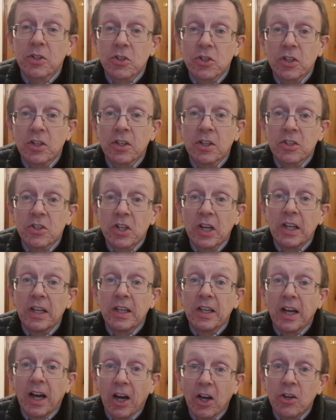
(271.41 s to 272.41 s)
Church
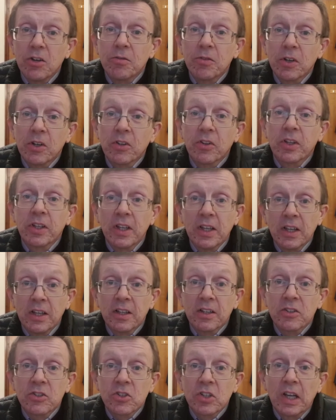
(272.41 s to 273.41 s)
over the
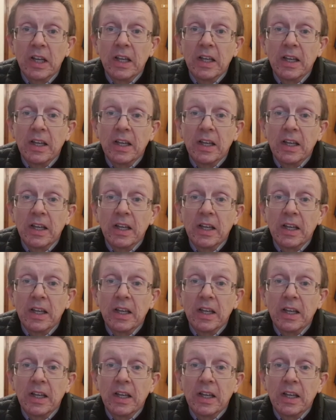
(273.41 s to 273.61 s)
years.